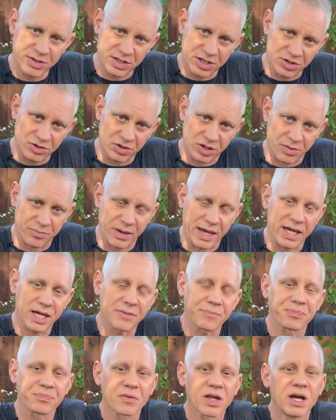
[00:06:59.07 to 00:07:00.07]
that you can make.
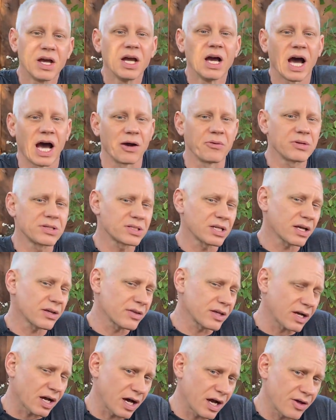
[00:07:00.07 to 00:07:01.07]
I would say
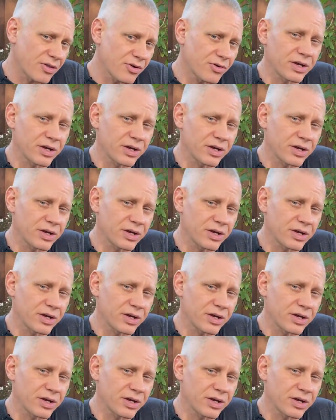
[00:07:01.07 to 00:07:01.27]
the other